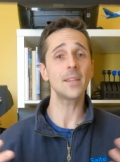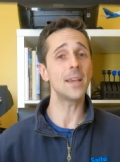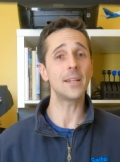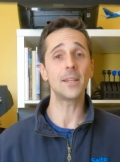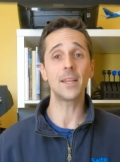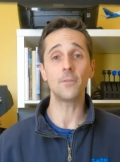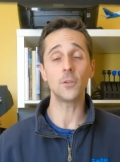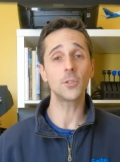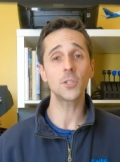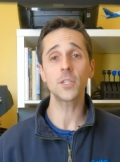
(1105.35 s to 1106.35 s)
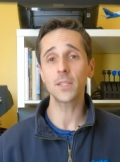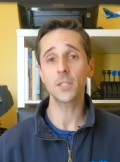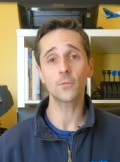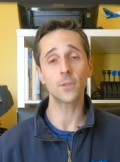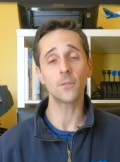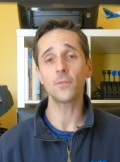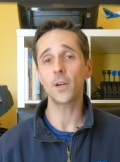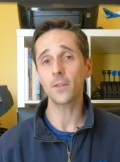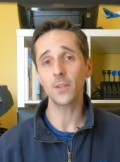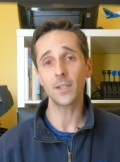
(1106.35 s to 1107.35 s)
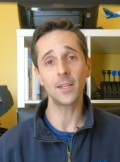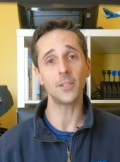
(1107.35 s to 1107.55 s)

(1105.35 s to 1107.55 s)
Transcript: And if you're just in this for the fun of it,